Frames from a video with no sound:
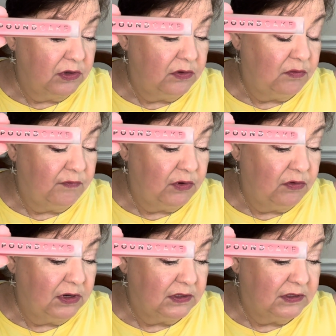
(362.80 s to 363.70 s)
who
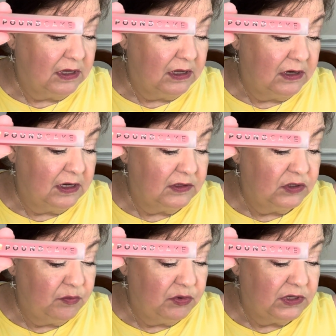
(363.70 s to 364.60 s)
reviewed it said it's
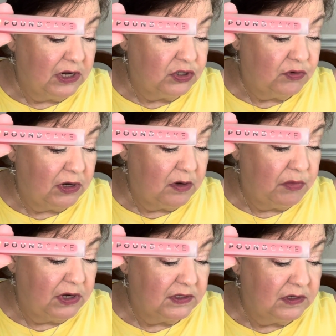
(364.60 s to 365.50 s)
super saturated
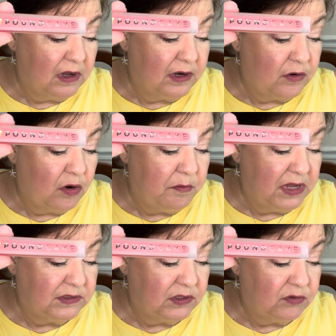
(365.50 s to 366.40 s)
but it's not at all
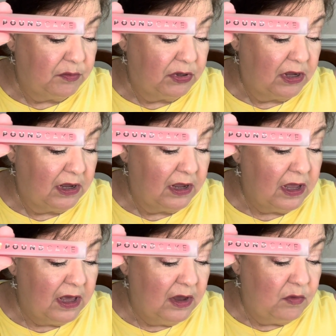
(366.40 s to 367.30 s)
messy to apply
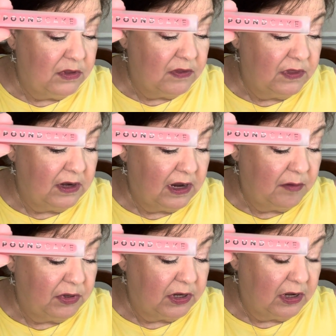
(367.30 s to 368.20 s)
with a thin
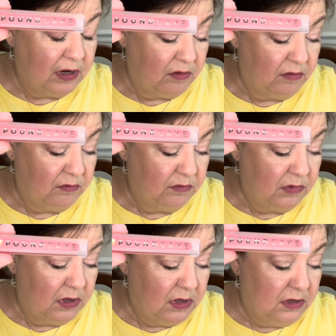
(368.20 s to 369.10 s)
applicator
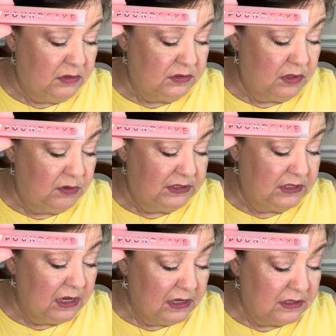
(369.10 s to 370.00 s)
so it
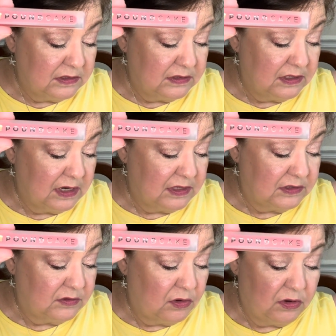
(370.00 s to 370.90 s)
says it
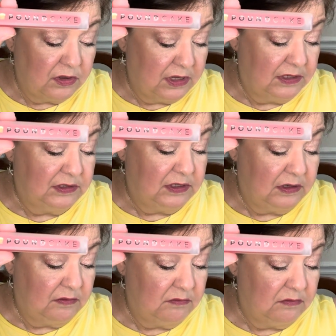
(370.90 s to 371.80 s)
has long
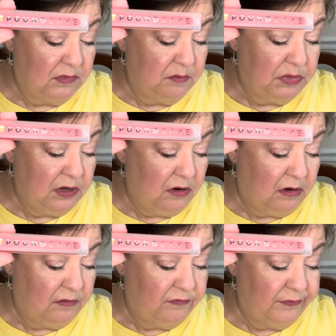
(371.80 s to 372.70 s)
lasting payoff